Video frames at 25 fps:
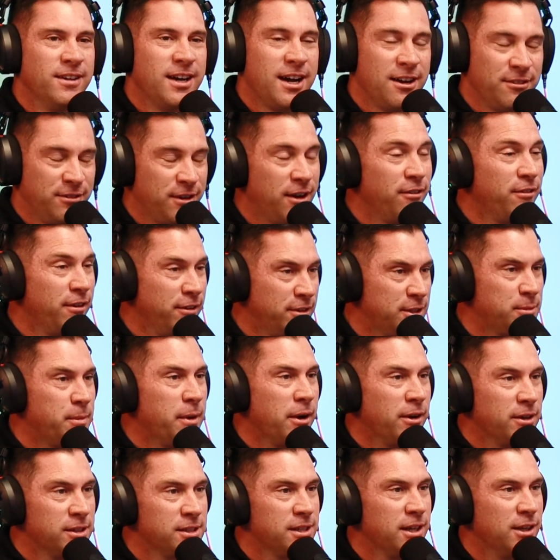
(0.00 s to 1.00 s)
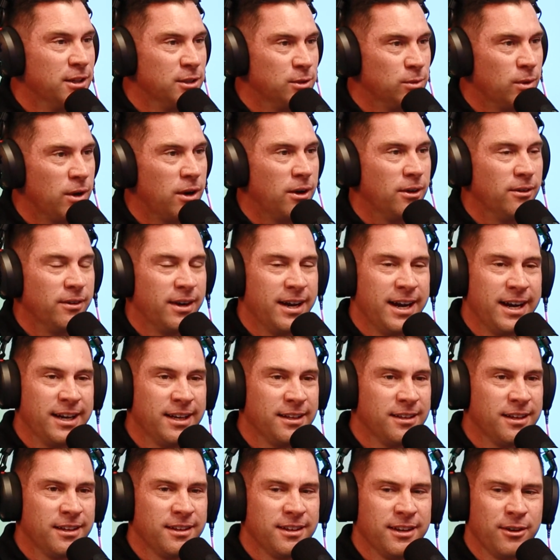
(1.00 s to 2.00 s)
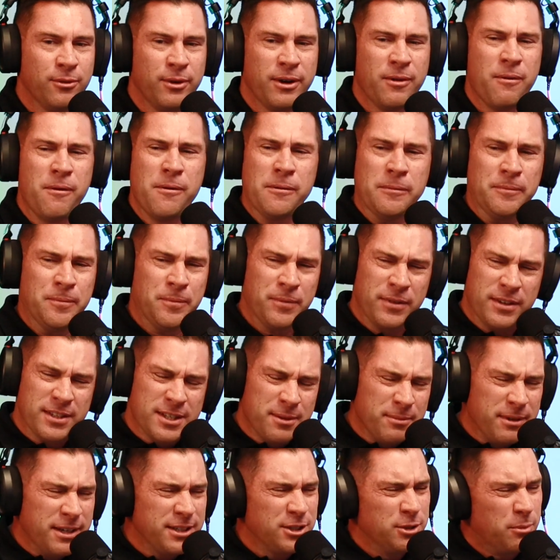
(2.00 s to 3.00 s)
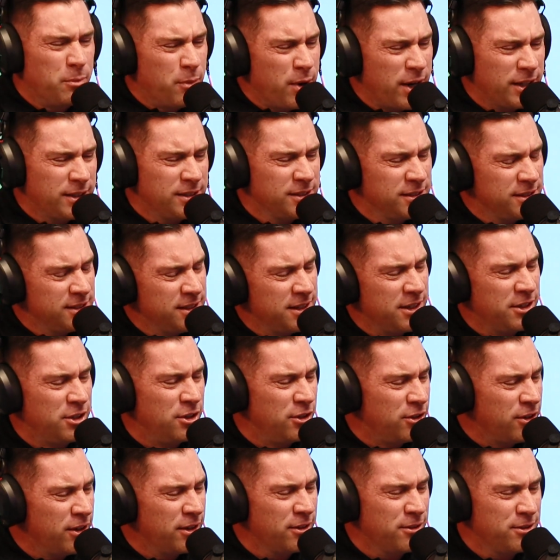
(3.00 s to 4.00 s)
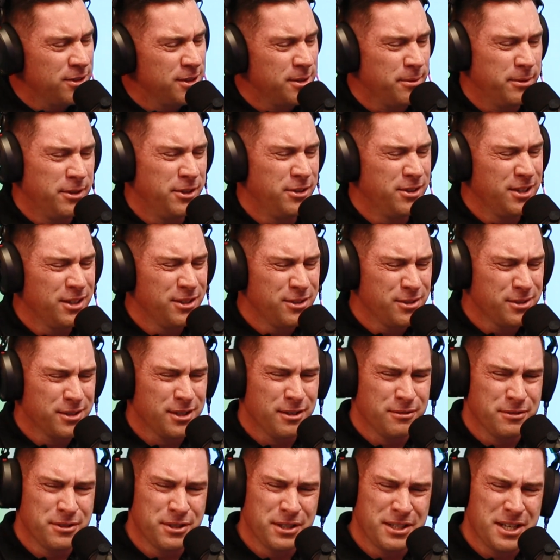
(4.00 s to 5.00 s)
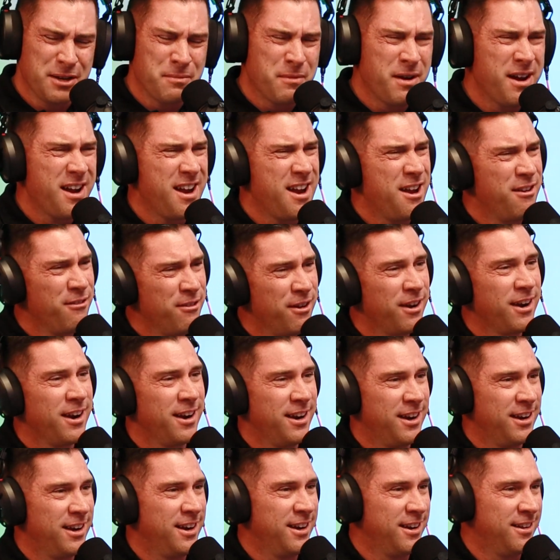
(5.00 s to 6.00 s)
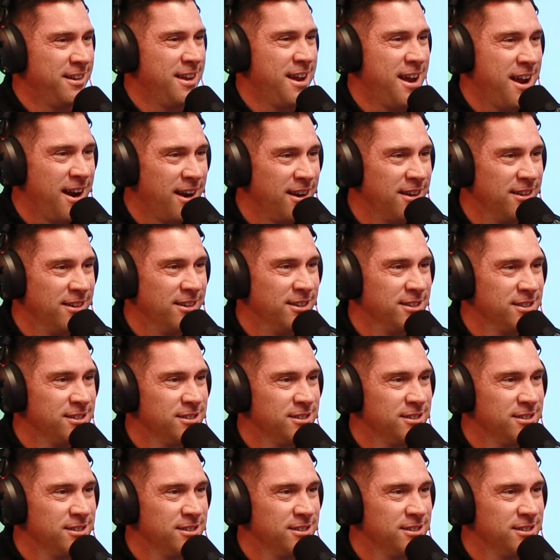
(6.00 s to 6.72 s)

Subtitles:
I've ever experienced that as well. I had it the other day where some days you're practicing and you're going through something and you think to yourself, shit, am I ever going to get the hang of this?